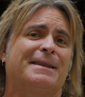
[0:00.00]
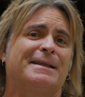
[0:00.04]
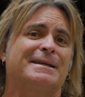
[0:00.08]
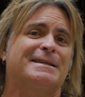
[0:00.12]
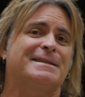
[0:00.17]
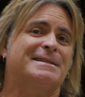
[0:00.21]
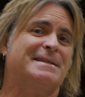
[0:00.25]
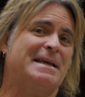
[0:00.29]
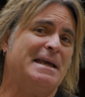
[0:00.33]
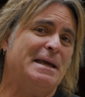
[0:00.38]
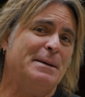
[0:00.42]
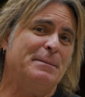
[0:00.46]
the
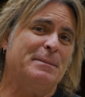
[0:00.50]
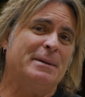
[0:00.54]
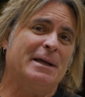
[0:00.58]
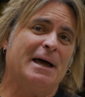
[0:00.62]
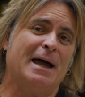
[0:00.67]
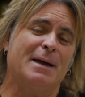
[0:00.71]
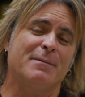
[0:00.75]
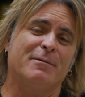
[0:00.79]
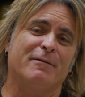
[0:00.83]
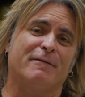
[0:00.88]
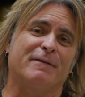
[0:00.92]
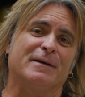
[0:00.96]
same
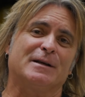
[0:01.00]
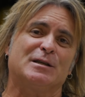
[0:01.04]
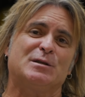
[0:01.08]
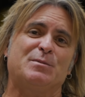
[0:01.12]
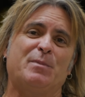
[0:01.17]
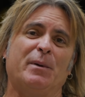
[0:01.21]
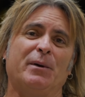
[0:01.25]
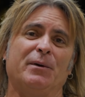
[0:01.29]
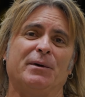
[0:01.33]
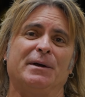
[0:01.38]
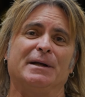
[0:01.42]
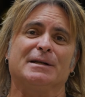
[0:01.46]
type of
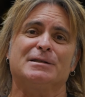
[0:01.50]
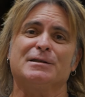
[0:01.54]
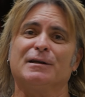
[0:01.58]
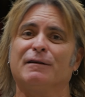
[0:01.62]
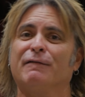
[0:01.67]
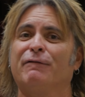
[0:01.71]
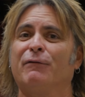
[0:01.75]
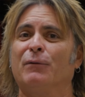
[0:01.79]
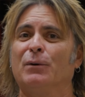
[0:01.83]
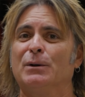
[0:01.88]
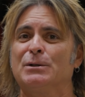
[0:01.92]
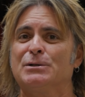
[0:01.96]
experience,
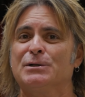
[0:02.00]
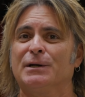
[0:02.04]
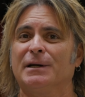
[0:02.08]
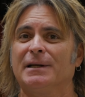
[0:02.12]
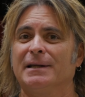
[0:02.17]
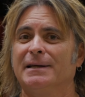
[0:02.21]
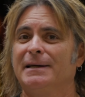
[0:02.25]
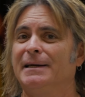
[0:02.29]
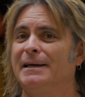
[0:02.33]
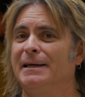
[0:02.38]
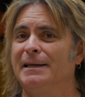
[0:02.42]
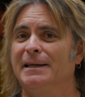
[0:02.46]

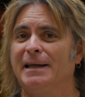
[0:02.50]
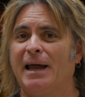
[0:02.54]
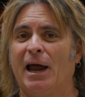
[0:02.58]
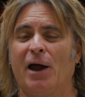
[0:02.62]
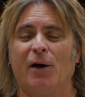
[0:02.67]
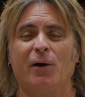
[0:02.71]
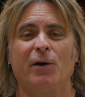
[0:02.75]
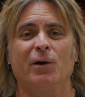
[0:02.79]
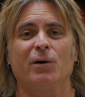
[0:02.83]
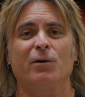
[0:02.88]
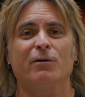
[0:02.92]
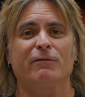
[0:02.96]
unfortunately, in the
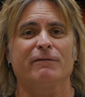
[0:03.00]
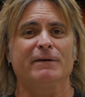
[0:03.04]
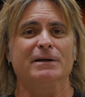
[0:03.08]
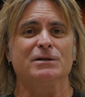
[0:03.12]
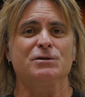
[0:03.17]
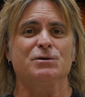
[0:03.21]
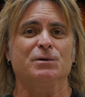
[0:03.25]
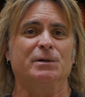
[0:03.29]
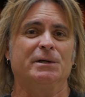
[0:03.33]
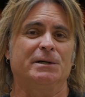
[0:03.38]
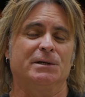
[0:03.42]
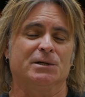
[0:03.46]
aerial
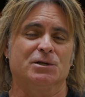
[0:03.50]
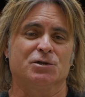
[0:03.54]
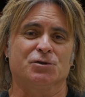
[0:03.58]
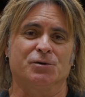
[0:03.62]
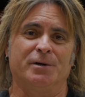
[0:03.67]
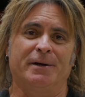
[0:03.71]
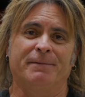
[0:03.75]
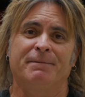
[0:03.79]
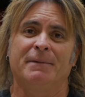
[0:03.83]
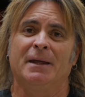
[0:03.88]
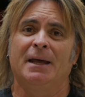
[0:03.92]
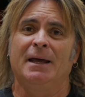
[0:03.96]
adventure
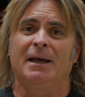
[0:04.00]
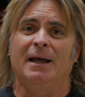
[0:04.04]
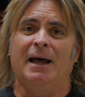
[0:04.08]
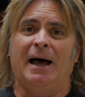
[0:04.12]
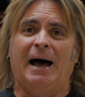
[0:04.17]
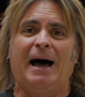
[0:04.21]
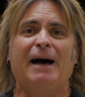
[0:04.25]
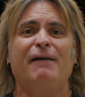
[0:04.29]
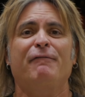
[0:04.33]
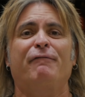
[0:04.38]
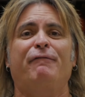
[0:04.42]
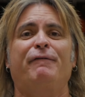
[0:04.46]
industry.
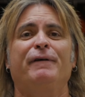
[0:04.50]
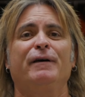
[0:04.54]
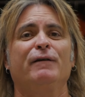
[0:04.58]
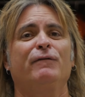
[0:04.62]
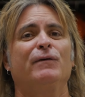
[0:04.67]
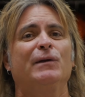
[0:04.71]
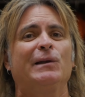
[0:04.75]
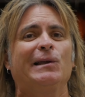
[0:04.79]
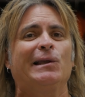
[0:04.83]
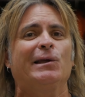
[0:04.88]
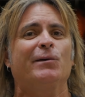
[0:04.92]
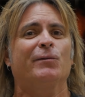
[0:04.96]
I
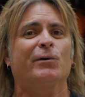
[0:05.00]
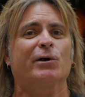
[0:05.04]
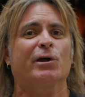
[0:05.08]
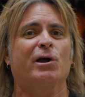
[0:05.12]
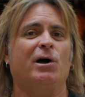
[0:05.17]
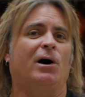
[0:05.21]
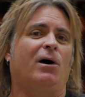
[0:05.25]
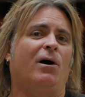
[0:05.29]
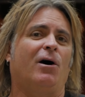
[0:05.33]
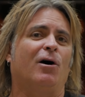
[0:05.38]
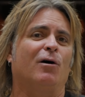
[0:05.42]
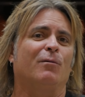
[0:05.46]
vividly
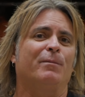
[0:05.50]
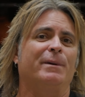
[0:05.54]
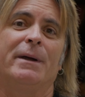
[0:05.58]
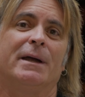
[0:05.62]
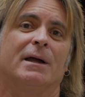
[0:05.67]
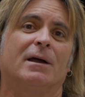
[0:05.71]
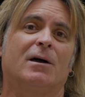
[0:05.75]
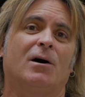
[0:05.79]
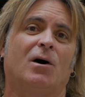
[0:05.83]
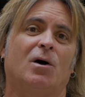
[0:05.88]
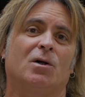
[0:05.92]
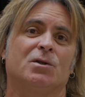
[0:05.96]
recall
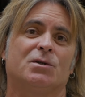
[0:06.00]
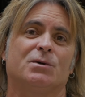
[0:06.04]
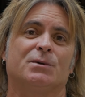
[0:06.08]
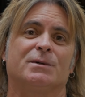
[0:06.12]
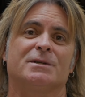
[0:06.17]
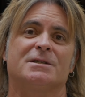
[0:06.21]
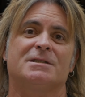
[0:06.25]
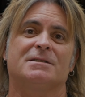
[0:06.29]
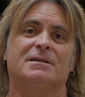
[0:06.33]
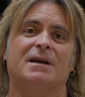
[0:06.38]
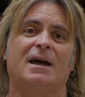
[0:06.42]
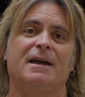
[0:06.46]
being called to a
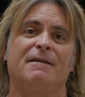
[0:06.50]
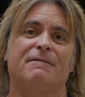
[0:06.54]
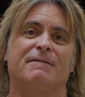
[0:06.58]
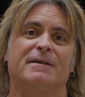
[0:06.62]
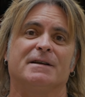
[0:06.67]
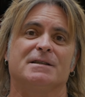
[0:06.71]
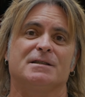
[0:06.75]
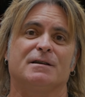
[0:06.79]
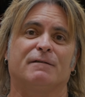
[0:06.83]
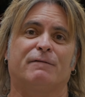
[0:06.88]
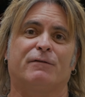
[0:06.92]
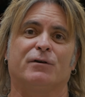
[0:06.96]
site
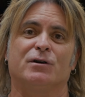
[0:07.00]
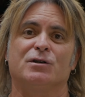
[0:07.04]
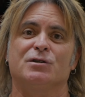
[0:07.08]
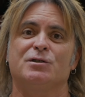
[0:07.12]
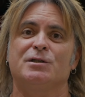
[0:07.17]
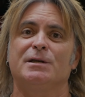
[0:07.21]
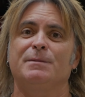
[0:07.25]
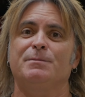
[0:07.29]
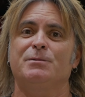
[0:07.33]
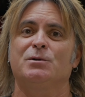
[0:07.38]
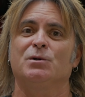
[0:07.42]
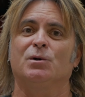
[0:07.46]
visit for a
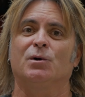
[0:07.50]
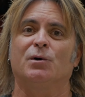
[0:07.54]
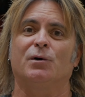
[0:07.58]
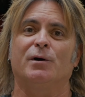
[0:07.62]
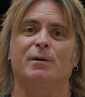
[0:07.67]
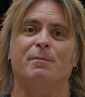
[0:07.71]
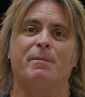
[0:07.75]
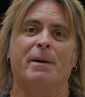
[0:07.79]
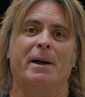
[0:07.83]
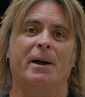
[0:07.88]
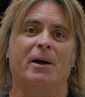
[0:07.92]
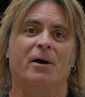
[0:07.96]
zip tour
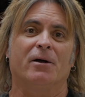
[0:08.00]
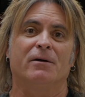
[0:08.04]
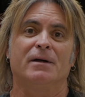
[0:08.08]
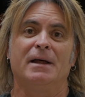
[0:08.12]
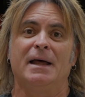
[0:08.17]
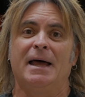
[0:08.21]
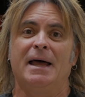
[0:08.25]
repair,